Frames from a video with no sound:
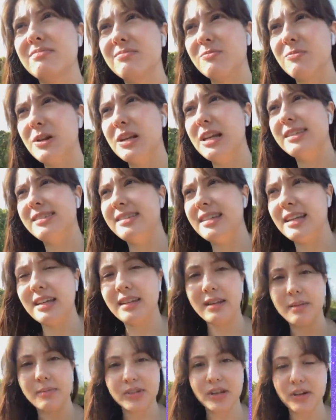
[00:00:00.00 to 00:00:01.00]
really setting
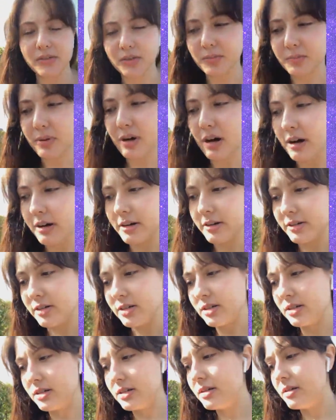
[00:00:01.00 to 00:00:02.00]
themselves
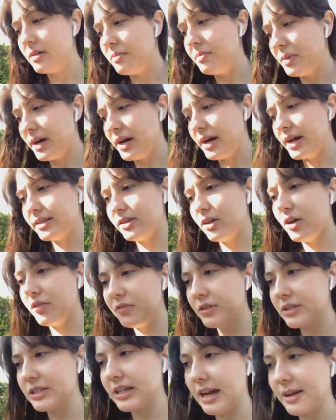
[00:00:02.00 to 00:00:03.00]
apart. But
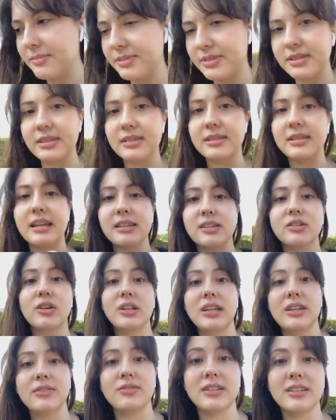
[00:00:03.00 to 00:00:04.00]
oftentimes this does not
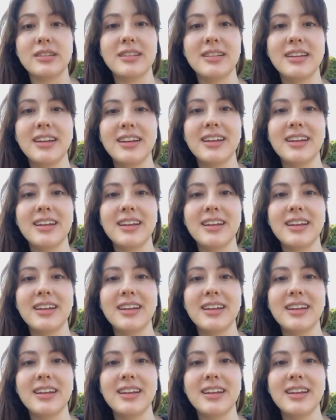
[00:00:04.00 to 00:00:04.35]
even